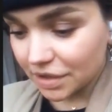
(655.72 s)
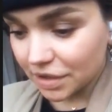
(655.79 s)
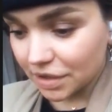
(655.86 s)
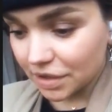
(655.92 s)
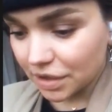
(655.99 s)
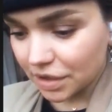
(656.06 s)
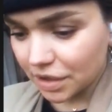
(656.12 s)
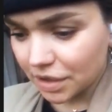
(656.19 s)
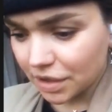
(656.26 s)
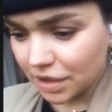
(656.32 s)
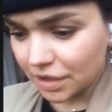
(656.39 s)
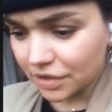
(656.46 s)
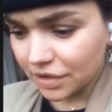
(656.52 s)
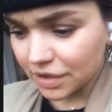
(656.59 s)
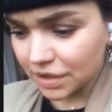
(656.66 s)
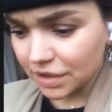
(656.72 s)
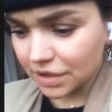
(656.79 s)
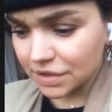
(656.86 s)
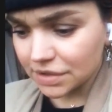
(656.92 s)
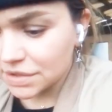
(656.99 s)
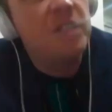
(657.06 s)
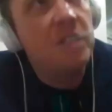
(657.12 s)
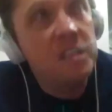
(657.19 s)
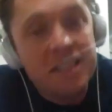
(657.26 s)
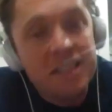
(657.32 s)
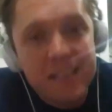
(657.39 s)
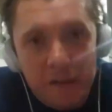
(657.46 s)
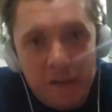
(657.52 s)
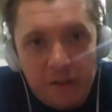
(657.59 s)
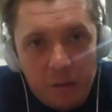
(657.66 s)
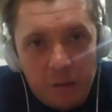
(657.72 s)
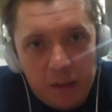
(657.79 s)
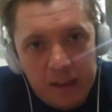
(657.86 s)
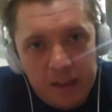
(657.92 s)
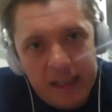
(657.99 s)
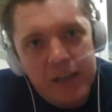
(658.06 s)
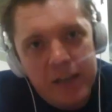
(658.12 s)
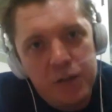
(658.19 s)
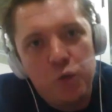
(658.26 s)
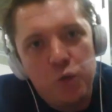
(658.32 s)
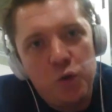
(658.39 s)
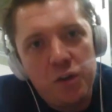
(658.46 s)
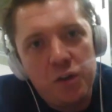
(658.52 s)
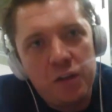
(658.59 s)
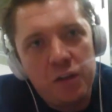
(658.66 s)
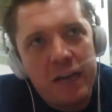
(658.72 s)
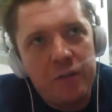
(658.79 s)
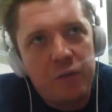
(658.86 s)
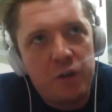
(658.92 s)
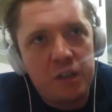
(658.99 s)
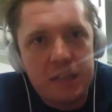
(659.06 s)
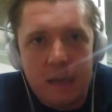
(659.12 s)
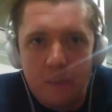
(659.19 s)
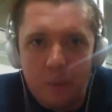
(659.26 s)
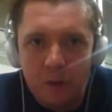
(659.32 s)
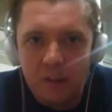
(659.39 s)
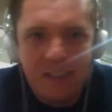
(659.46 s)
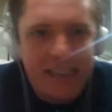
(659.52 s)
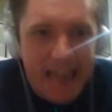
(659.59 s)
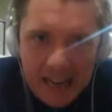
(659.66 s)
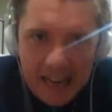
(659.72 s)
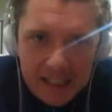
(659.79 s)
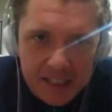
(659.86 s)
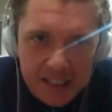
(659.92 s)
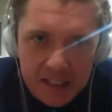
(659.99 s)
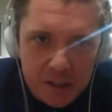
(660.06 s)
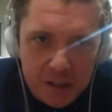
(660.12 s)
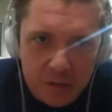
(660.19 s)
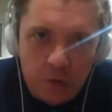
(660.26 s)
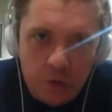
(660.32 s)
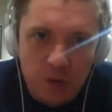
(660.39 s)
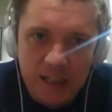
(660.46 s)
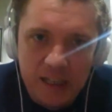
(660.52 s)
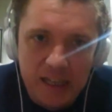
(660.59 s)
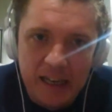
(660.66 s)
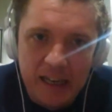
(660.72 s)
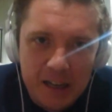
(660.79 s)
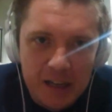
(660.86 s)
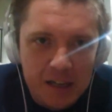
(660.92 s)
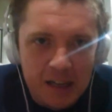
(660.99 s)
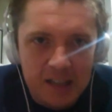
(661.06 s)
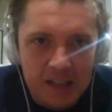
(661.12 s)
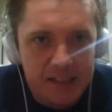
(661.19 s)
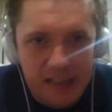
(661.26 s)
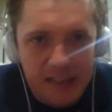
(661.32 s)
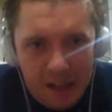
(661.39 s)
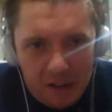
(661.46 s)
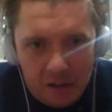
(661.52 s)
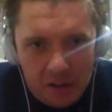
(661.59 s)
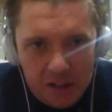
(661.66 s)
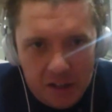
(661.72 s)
there is several, but they doing, like, for example, mm-hmm. taxes for their salaries.